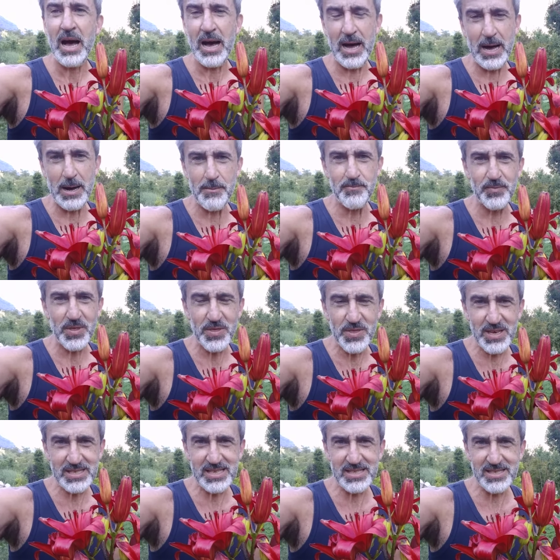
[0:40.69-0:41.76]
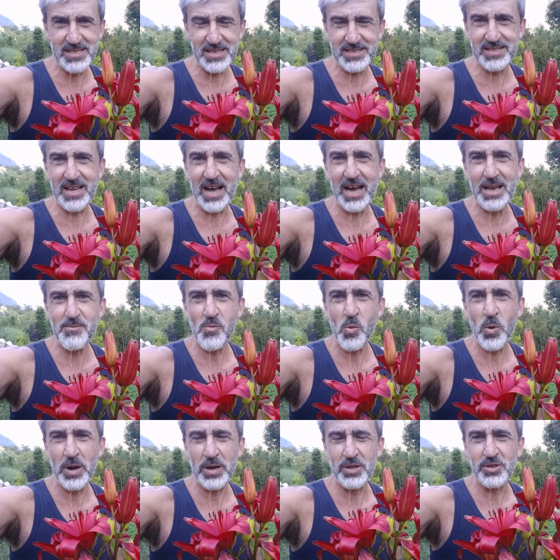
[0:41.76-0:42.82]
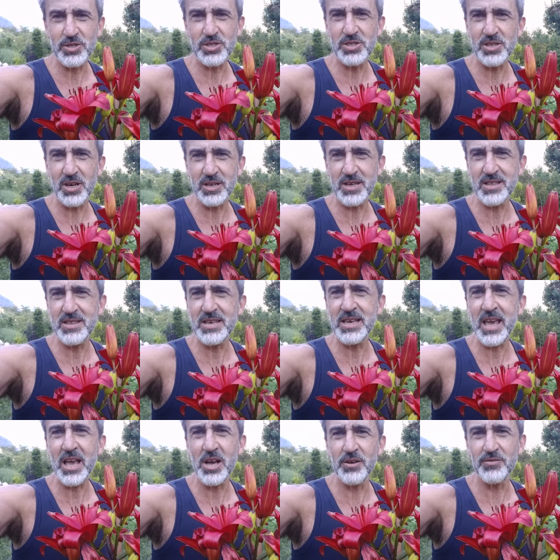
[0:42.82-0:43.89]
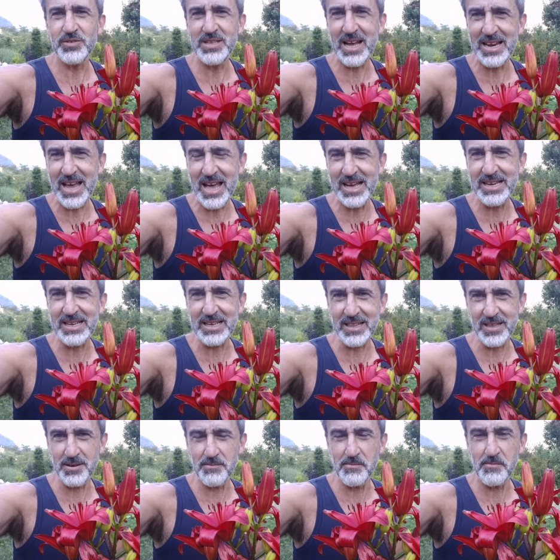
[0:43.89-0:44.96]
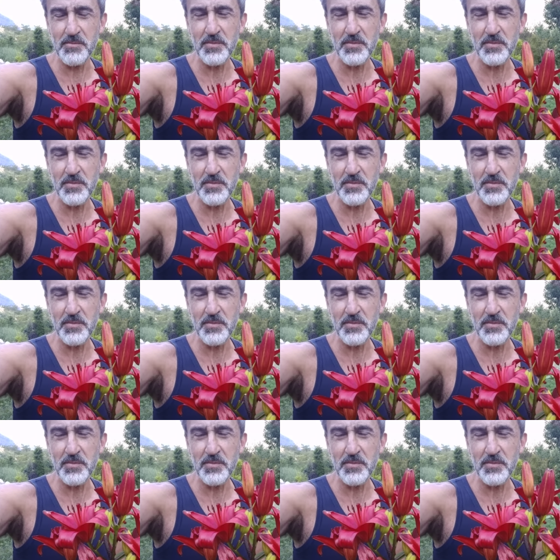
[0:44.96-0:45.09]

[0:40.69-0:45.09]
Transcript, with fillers: Um, this is the time when you start thinking of deadheading them.